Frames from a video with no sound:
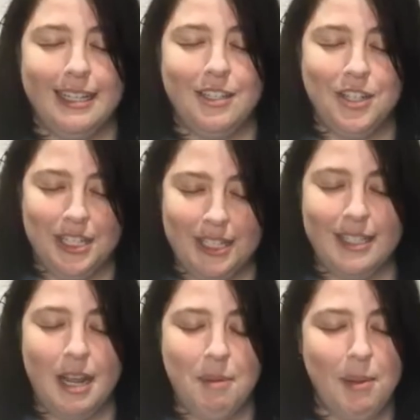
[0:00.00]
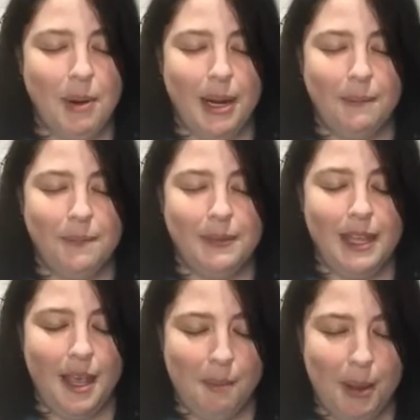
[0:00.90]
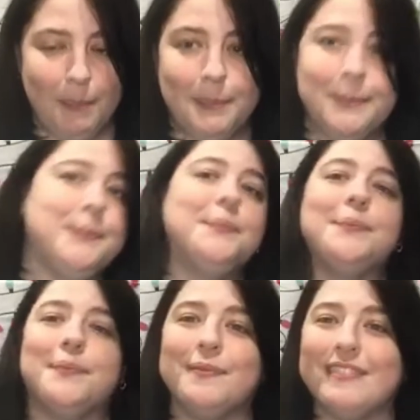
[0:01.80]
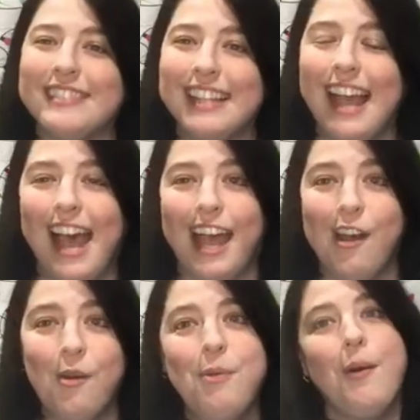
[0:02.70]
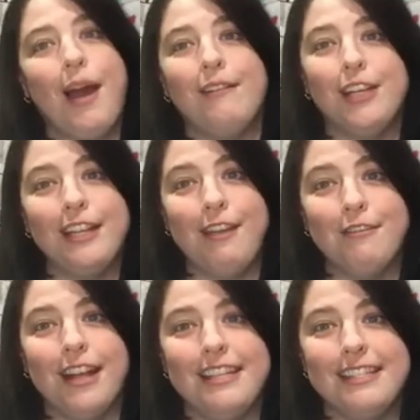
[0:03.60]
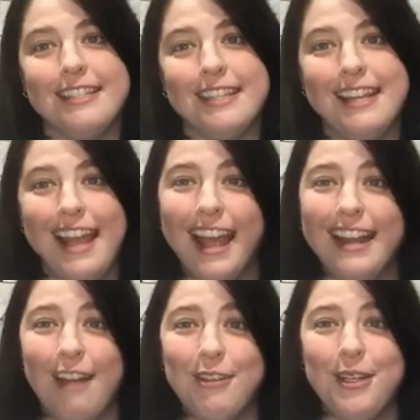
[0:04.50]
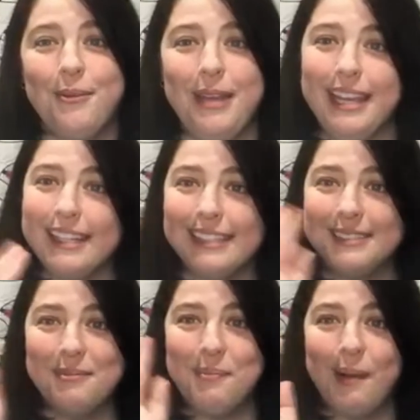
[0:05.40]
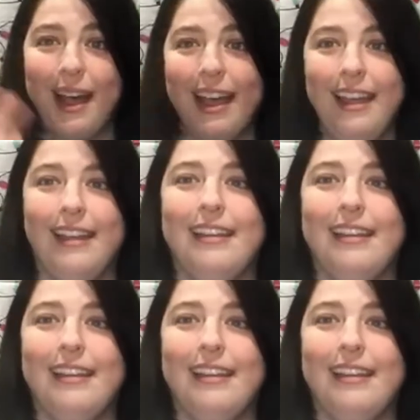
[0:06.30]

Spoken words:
In Jesus' name I pray, amen. I hope you have a good night, friends, and have a good week. Bye.